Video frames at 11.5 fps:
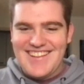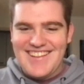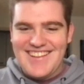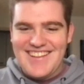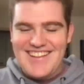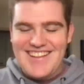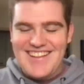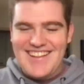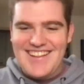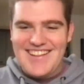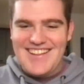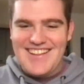
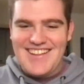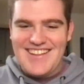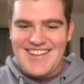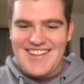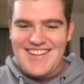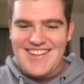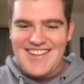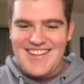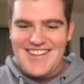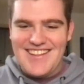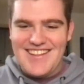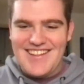
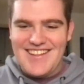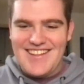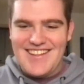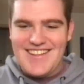[no speech]